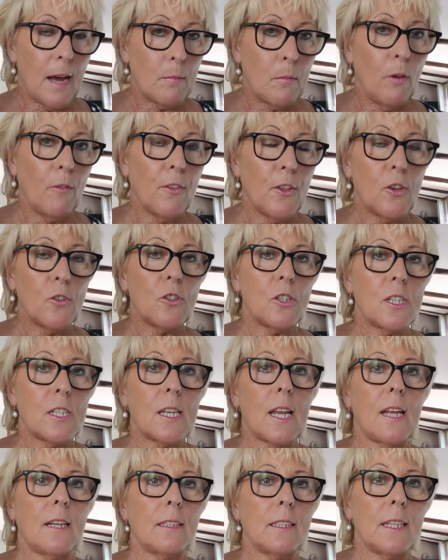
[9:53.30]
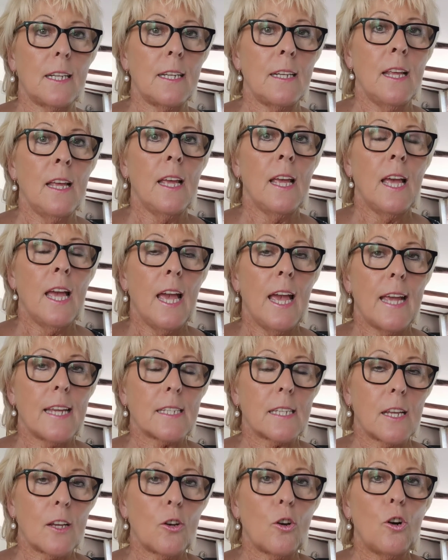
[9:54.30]
of the understanding
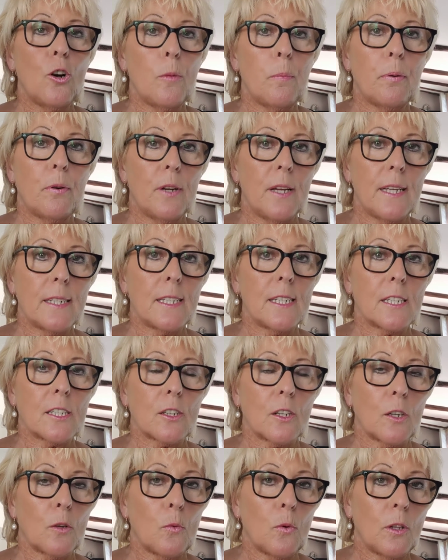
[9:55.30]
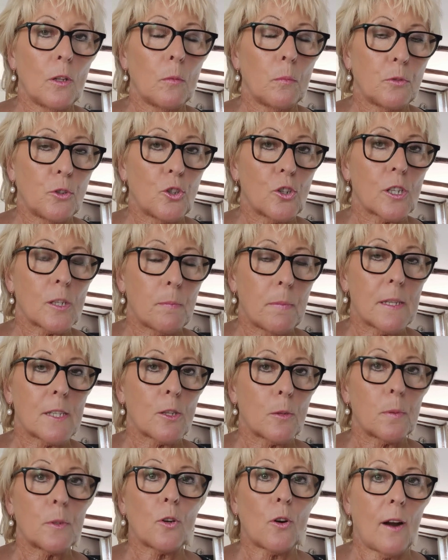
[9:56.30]
it's incorporated, so you will just be
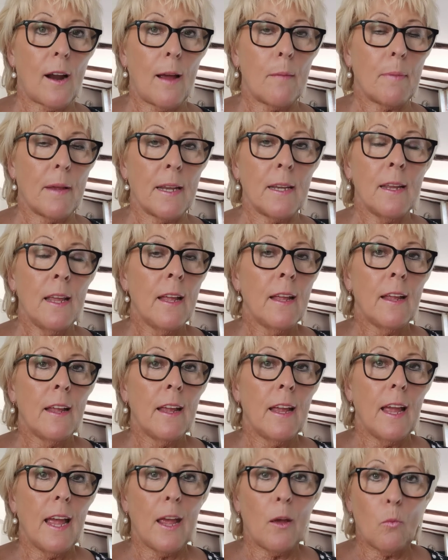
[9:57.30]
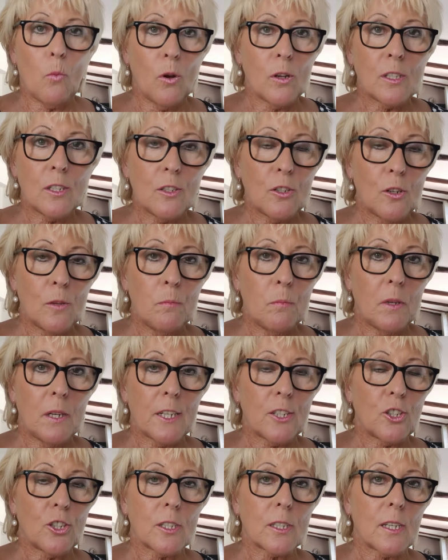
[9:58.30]
subscribing. It wasn't done
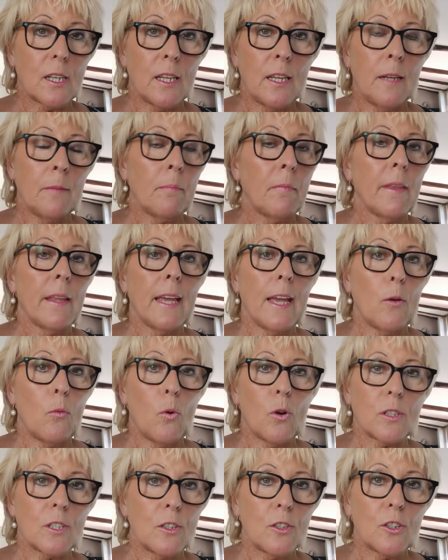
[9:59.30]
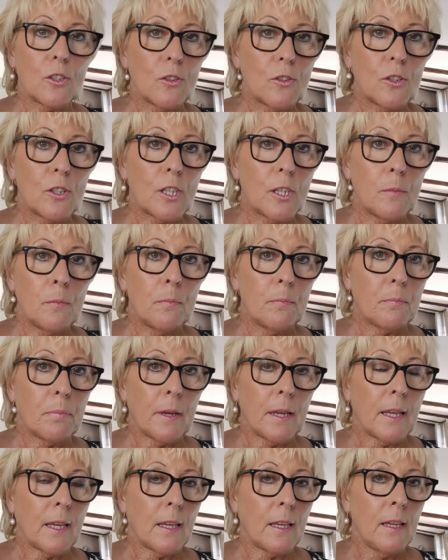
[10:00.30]
maliciously. It wasn't done to
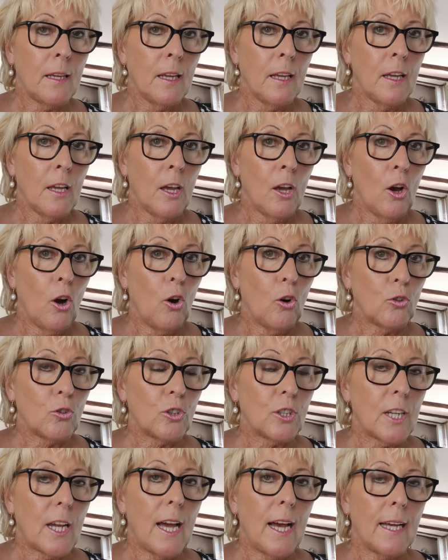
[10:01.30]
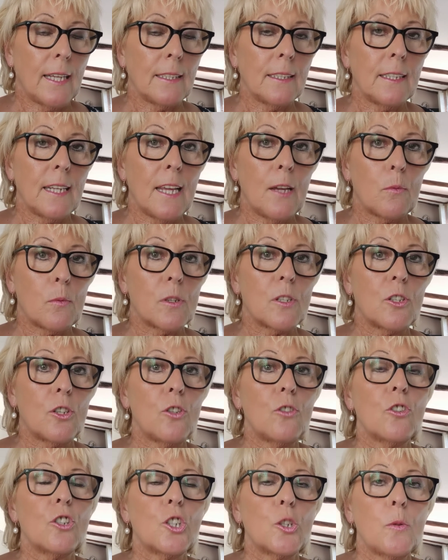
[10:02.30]
be underhand. It was
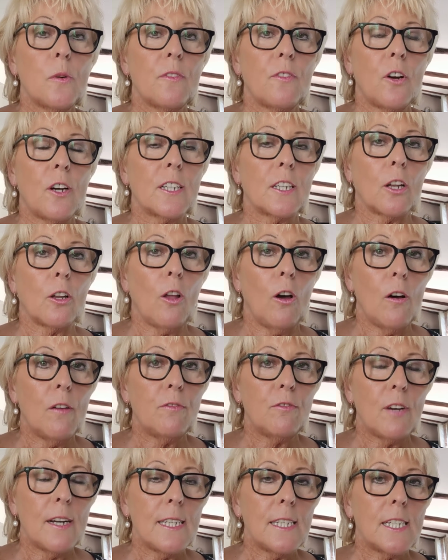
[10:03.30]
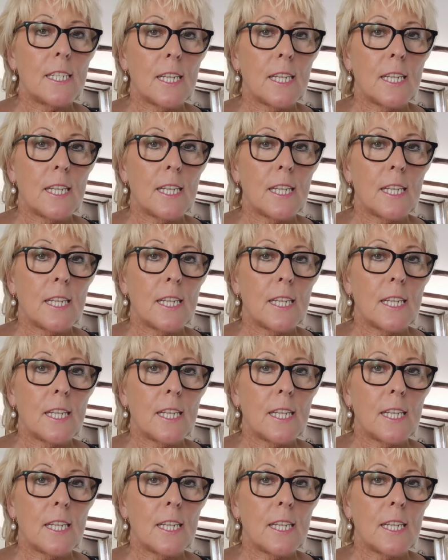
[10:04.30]
done to avoid a lot of red